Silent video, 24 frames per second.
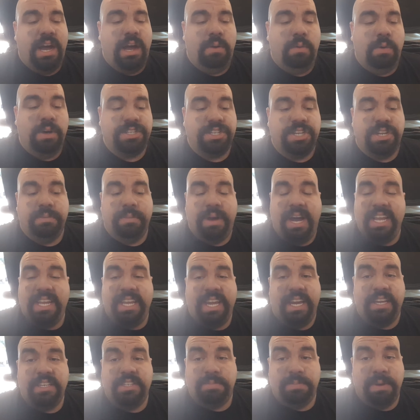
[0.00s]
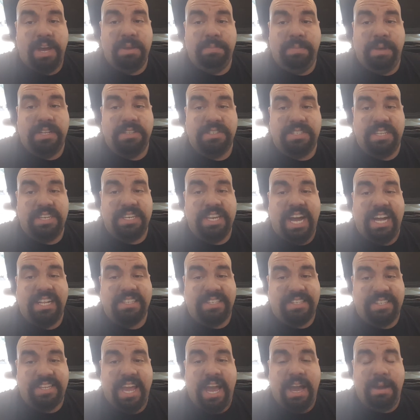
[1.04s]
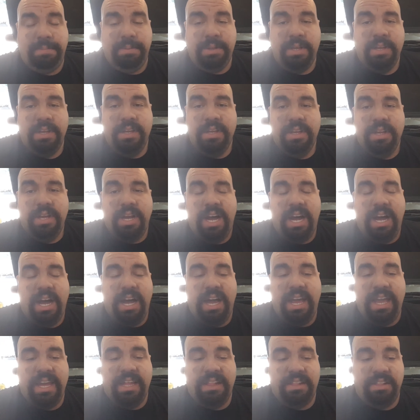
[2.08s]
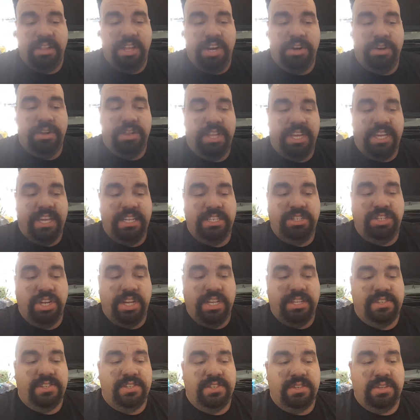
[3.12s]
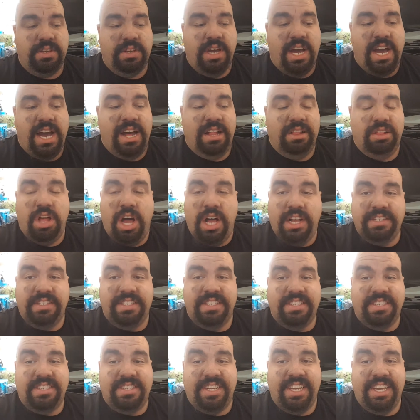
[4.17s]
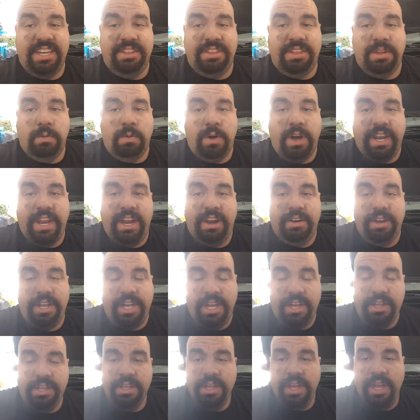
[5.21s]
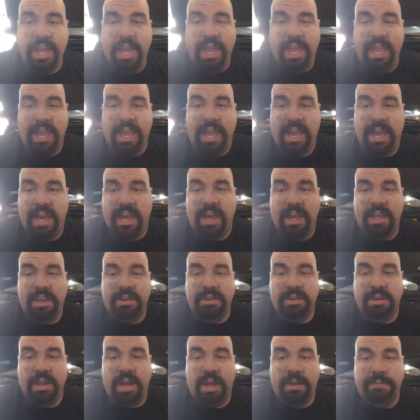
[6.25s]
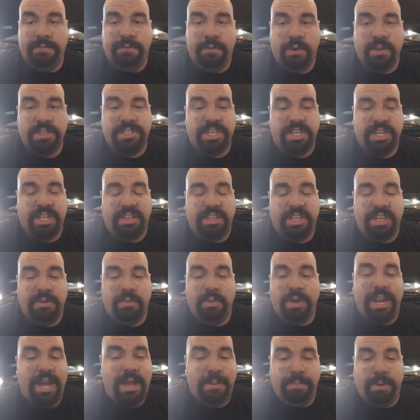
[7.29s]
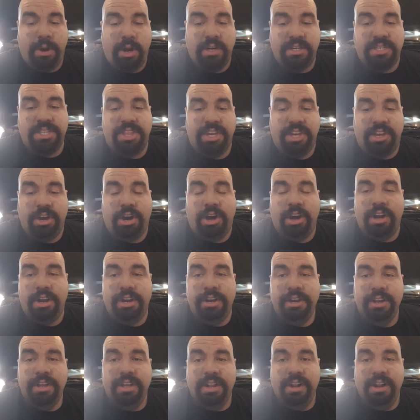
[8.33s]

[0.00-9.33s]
which in my case, my belt did not snap. It literally just lost its teeth in one area, and unfortunately when I parked the car,